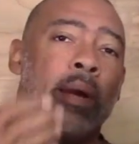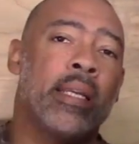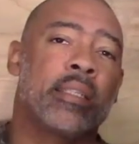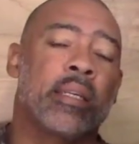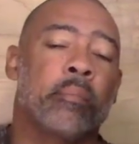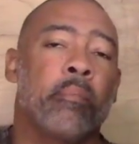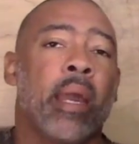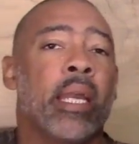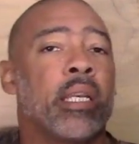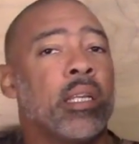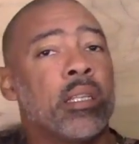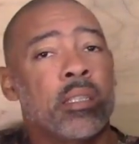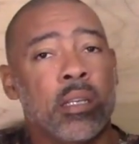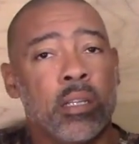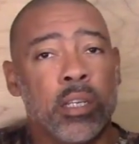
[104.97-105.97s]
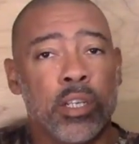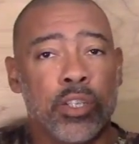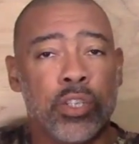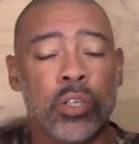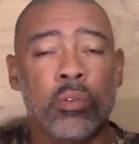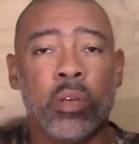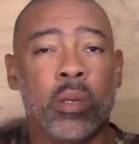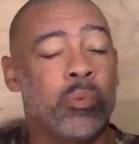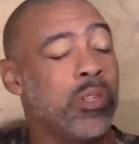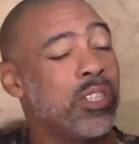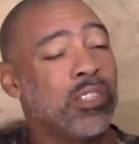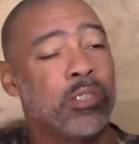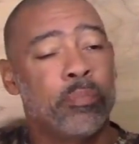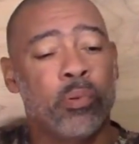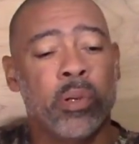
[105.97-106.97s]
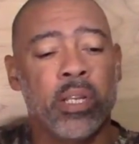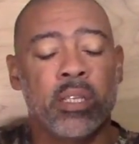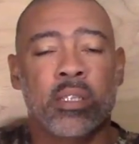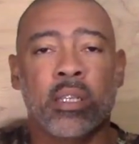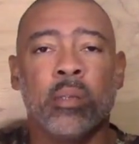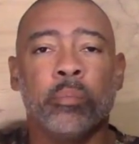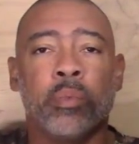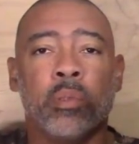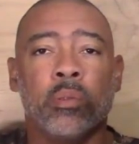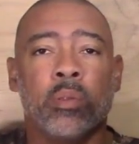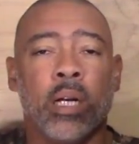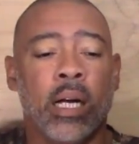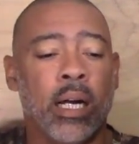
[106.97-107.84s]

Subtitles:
basic maintenance on this unit, which is pretty simple.